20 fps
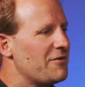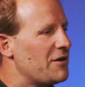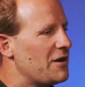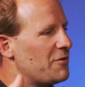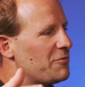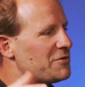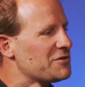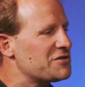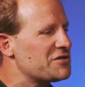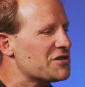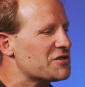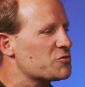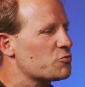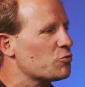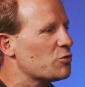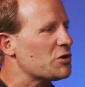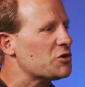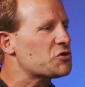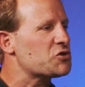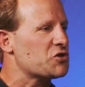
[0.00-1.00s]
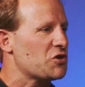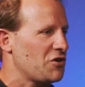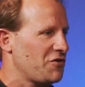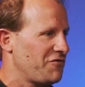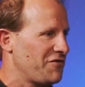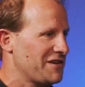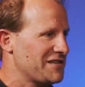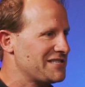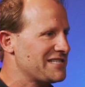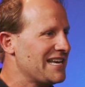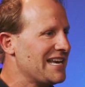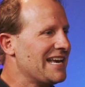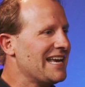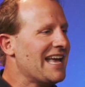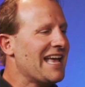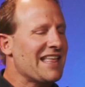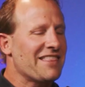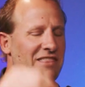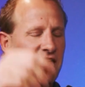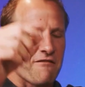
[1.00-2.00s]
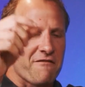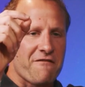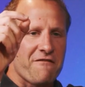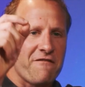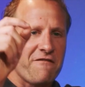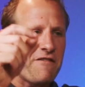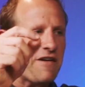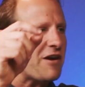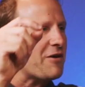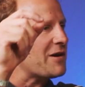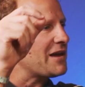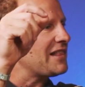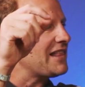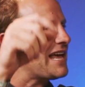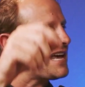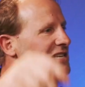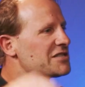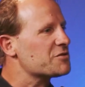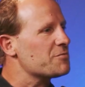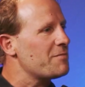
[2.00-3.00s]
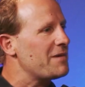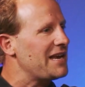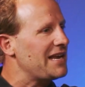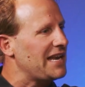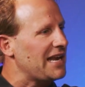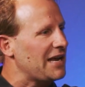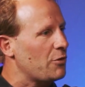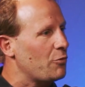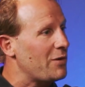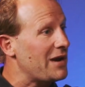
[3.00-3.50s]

was just real surface. The very last meeting,